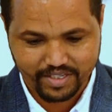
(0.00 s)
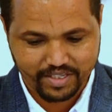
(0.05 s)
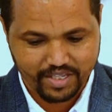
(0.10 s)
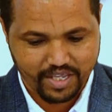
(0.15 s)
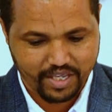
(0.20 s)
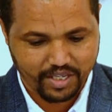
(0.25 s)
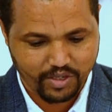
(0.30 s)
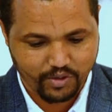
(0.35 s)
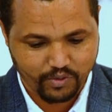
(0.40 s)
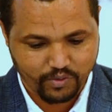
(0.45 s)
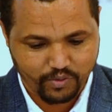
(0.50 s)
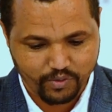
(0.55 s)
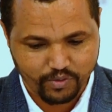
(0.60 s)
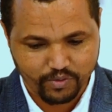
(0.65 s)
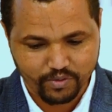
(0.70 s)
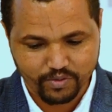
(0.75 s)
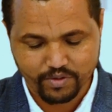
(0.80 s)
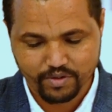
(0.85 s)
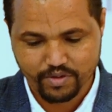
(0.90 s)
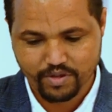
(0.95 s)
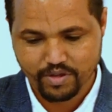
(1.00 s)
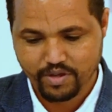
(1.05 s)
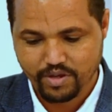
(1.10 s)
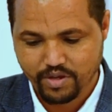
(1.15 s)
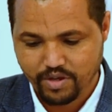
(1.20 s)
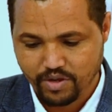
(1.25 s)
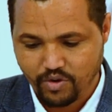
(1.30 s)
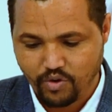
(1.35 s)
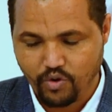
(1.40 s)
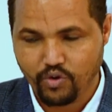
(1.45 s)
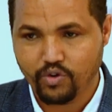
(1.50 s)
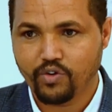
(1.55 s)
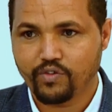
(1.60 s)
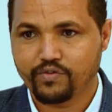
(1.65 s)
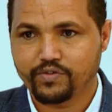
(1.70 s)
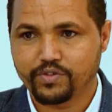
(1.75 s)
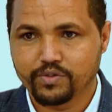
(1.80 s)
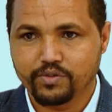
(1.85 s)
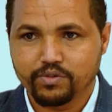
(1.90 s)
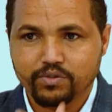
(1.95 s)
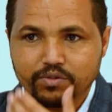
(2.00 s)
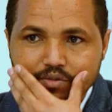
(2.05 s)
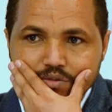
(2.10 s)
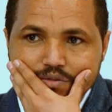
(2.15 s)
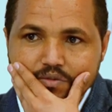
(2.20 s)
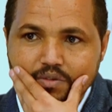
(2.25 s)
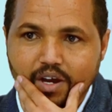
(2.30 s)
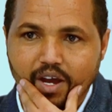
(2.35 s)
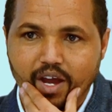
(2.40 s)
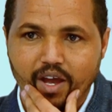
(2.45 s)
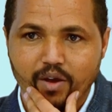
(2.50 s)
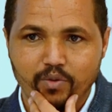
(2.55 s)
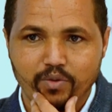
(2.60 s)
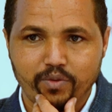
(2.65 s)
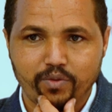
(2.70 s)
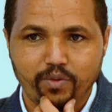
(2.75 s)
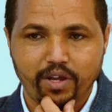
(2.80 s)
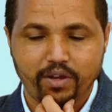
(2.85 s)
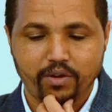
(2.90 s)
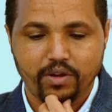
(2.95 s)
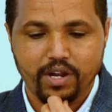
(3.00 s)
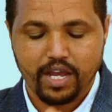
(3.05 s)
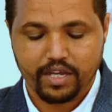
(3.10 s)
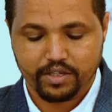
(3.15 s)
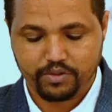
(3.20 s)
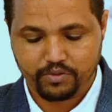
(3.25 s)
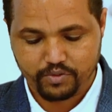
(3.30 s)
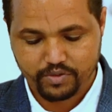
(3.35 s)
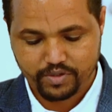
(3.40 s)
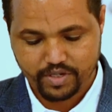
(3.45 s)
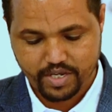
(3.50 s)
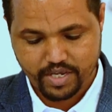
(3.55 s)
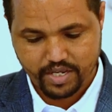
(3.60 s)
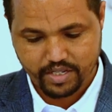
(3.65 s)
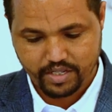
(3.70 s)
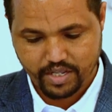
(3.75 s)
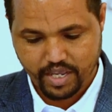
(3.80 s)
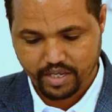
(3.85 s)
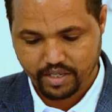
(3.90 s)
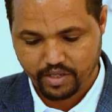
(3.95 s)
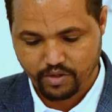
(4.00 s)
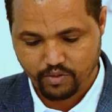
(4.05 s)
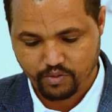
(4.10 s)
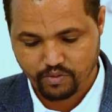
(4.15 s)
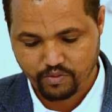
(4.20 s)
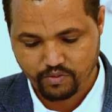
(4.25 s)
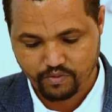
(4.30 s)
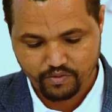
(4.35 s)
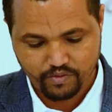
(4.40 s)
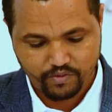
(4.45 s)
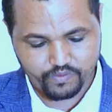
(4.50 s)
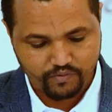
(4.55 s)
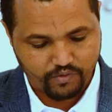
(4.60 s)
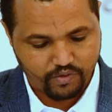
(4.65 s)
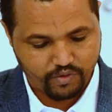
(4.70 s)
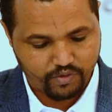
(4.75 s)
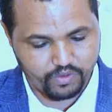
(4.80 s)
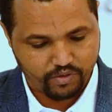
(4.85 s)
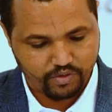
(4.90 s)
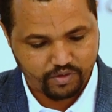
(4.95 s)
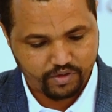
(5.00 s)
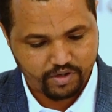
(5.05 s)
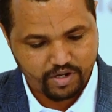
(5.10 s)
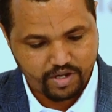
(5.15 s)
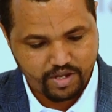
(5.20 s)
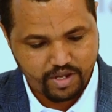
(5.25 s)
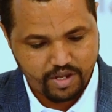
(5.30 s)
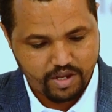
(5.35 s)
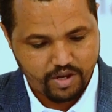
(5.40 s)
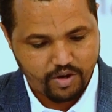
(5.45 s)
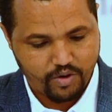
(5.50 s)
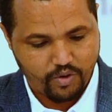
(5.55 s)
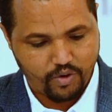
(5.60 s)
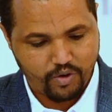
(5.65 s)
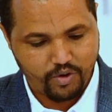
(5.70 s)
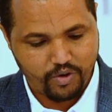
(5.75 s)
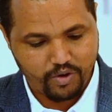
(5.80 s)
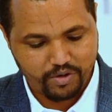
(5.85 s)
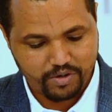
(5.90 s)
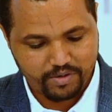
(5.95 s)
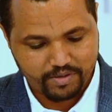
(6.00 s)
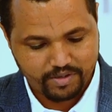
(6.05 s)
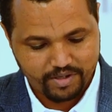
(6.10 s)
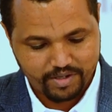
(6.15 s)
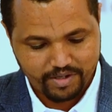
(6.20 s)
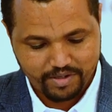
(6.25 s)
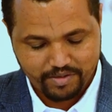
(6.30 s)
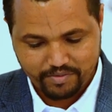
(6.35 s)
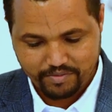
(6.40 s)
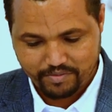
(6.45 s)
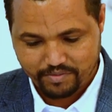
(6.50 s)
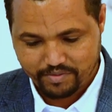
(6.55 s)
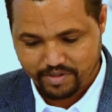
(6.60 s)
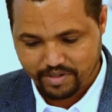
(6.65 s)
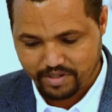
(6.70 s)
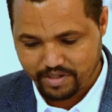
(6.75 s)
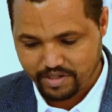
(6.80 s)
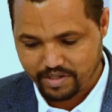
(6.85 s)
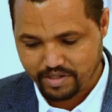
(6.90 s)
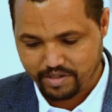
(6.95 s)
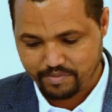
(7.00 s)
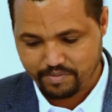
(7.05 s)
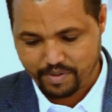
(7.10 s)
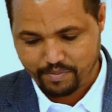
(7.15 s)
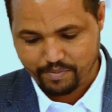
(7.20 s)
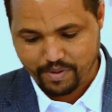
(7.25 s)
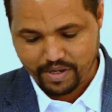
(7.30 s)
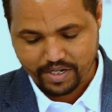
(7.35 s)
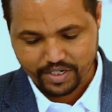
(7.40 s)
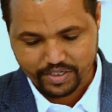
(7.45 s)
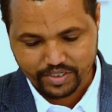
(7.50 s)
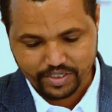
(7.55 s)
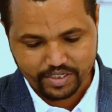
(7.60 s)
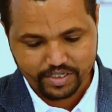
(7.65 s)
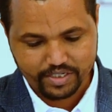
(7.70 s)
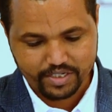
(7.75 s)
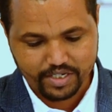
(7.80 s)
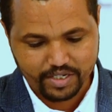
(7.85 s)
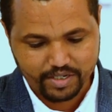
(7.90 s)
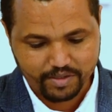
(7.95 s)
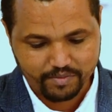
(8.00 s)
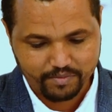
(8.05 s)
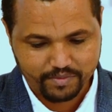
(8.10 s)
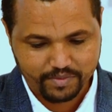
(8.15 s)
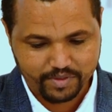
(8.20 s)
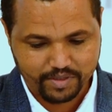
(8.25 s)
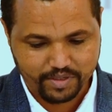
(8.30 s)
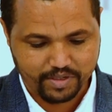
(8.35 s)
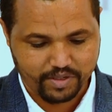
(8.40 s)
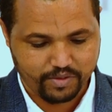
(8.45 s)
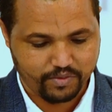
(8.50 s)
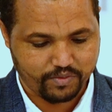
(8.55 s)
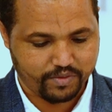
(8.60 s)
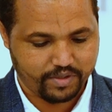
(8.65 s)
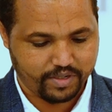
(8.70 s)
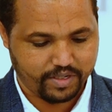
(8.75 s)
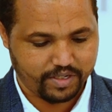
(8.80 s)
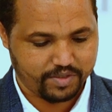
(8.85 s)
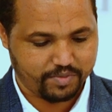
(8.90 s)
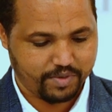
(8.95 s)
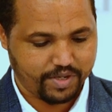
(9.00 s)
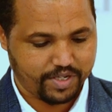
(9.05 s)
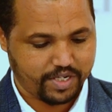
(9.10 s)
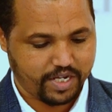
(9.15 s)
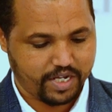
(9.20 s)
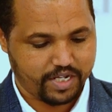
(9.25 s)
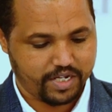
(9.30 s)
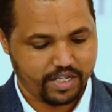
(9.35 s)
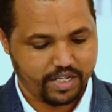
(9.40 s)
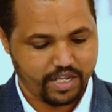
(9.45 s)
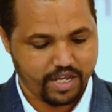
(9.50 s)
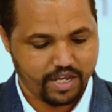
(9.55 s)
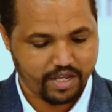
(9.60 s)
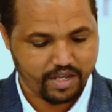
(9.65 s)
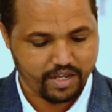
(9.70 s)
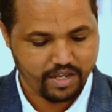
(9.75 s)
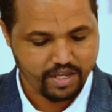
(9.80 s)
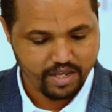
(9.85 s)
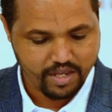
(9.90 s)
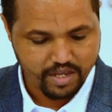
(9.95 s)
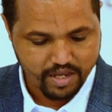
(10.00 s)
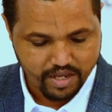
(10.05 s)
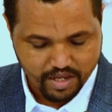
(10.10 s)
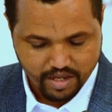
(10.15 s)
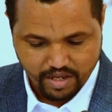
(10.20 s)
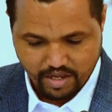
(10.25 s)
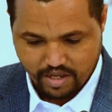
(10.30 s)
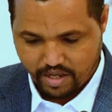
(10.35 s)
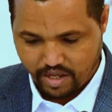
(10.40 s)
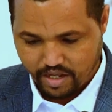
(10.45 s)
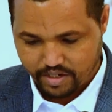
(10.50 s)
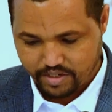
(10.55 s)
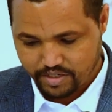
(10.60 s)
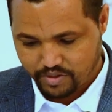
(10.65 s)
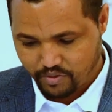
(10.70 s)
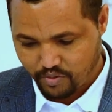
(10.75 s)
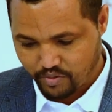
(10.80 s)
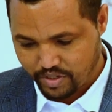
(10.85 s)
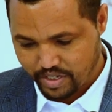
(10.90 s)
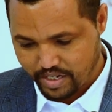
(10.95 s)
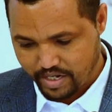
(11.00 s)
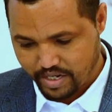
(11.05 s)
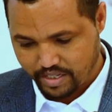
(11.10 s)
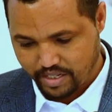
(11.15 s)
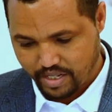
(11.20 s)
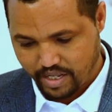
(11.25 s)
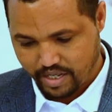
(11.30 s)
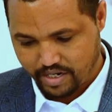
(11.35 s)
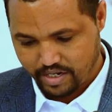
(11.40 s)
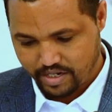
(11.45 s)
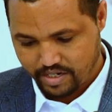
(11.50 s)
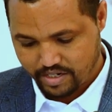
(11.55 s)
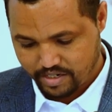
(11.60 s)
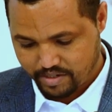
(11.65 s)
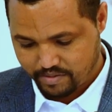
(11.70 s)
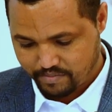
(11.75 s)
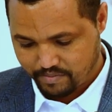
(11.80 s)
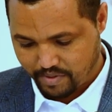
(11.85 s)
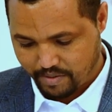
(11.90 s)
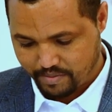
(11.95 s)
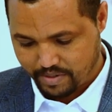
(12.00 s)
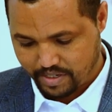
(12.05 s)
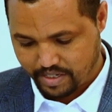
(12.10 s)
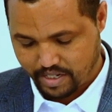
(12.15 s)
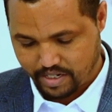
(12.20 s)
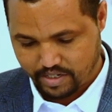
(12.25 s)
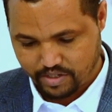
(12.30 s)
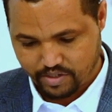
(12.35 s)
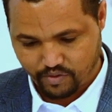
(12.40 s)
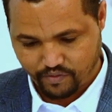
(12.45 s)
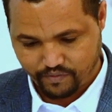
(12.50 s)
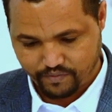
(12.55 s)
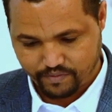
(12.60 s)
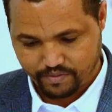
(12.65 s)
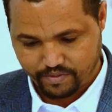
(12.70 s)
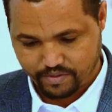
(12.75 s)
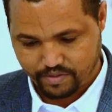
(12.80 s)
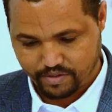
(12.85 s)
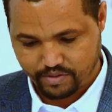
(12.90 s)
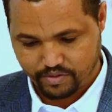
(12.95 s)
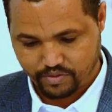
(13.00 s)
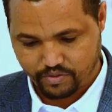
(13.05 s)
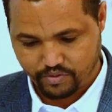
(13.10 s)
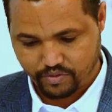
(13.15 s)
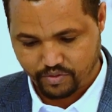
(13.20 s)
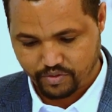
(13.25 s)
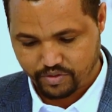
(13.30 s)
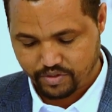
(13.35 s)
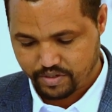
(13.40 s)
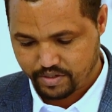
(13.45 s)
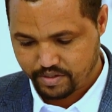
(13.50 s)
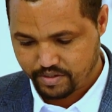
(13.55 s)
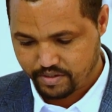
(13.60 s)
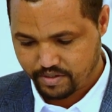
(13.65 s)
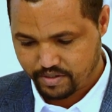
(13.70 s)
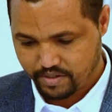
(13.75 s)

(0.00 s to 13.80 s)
Thank you, all of you. I would like to say thank you for all preparation team, including especially at this Continental Public Health of Institute.